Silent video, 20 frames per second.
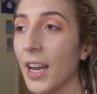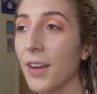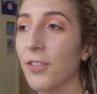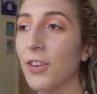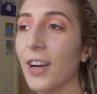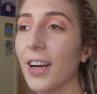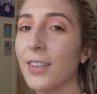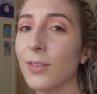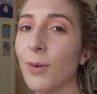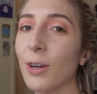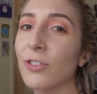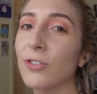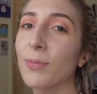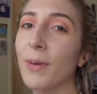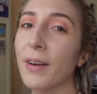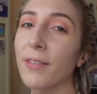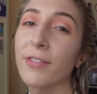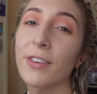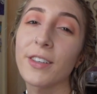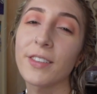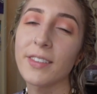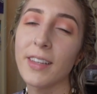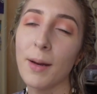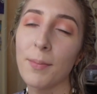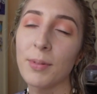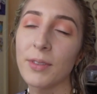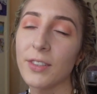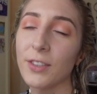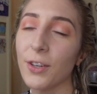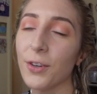If you guys watched my first
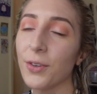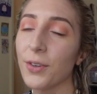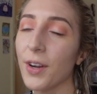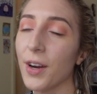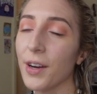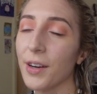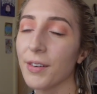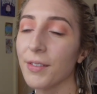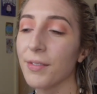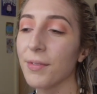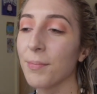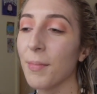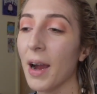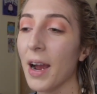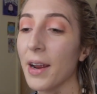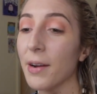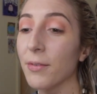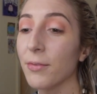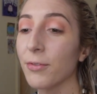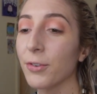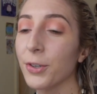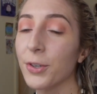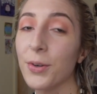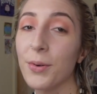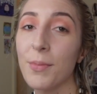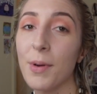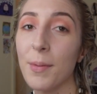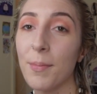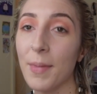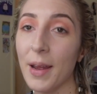episode of my
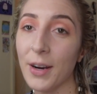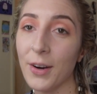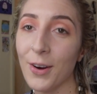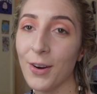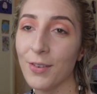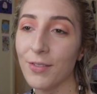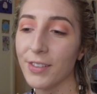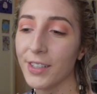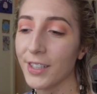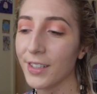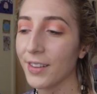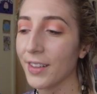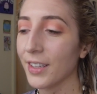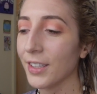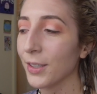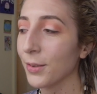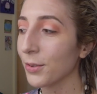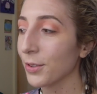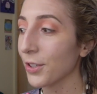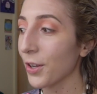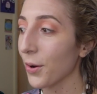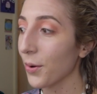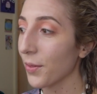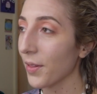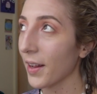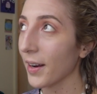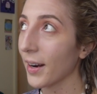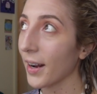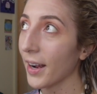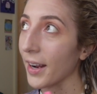room makeover, then you will know
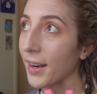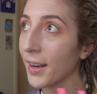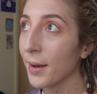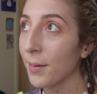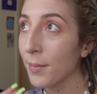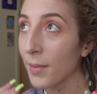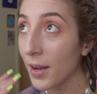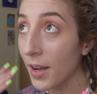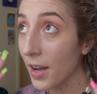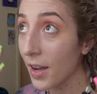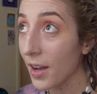that I am